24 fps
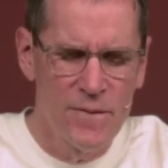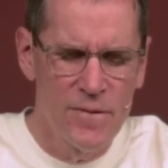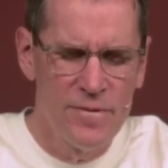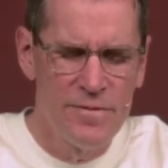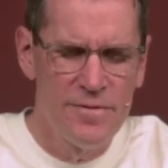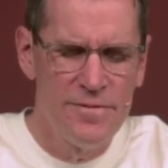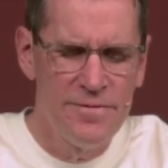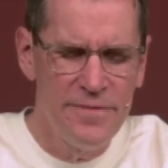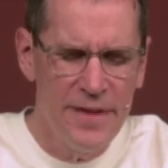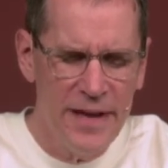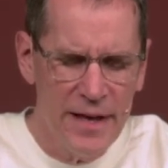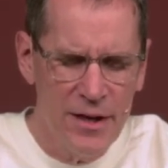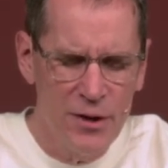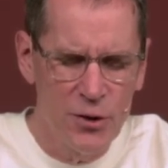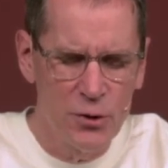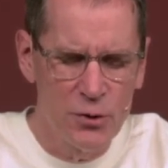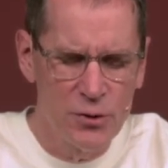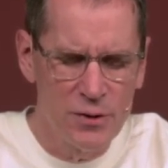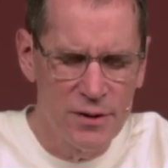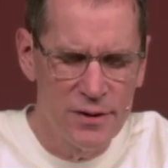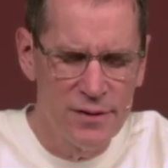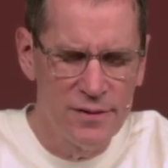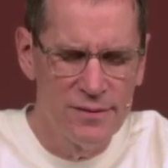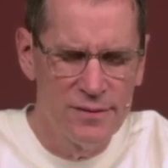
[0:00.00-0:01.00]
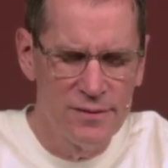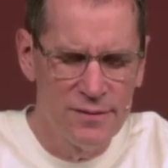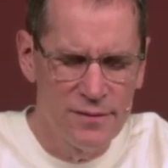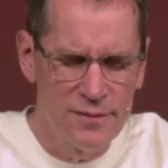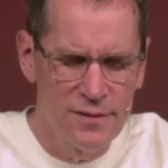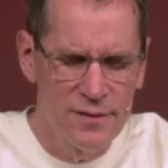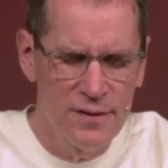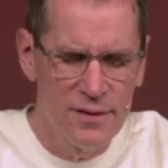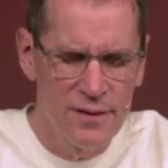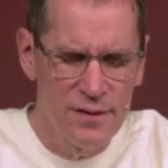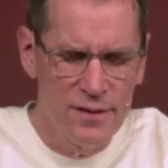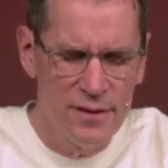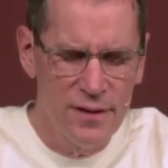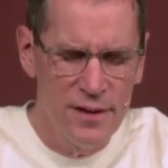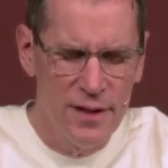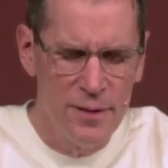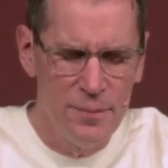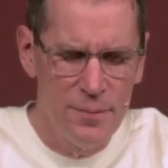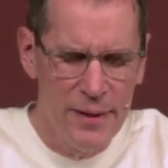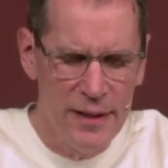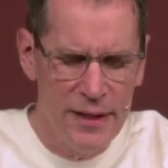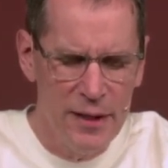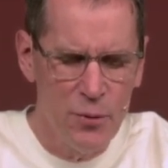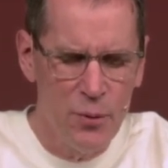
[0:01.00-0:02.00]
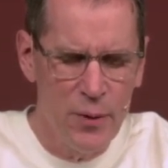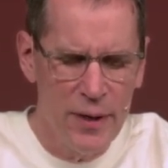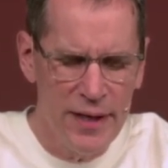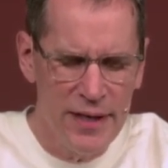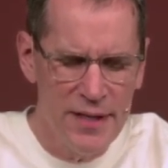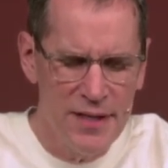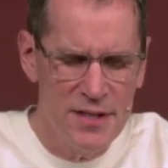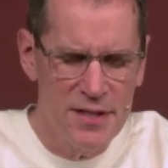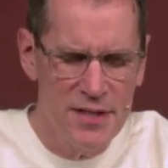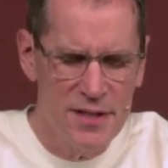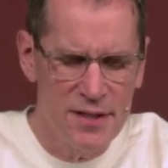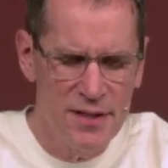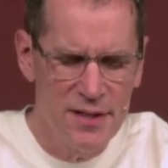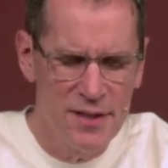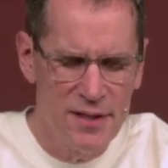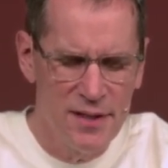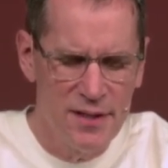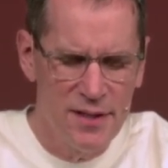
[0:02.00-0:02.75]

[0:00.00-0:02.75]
failed in many ways